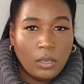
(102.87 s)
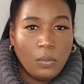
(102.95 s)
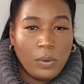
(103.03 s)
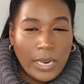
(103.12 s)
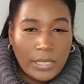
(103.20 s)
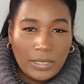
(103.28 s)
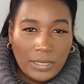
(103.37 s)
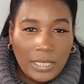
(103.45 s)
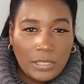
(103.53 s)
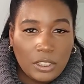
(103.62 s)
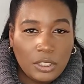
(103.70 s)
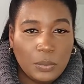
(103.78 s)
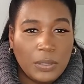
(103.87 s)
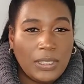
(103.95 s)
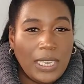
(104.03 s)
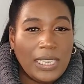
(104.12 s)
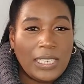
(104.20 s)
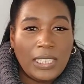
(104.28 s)
what I decided to do is
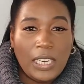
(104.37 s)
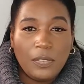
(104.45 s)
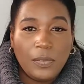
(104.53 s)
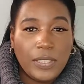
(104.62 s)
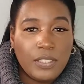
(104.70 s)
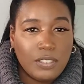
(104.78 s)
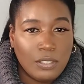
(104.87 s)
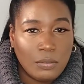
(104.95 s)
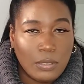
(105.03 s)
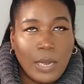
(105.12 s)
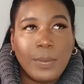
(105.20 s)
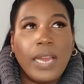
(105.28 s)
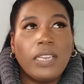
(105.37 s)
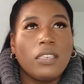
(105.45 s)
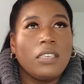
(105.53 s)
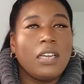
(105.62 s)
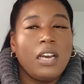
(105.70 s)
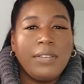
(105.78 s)
take an If-It suit. Now I
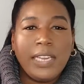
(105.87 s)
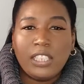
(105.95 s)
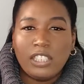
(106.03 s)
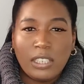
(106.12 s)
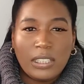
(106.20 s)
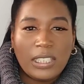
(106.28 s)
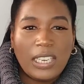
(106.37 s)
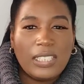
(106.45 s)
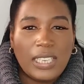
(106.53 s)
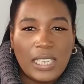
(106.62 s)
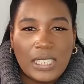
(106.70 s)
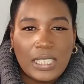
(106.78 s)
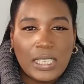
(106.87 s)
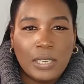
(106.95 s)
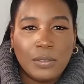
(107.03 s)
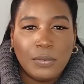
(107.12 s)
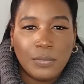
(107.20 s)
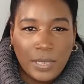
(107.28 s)
love a good
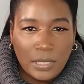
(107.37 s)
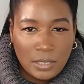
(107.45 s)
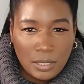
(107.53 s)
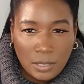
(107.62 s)
Canadian fit.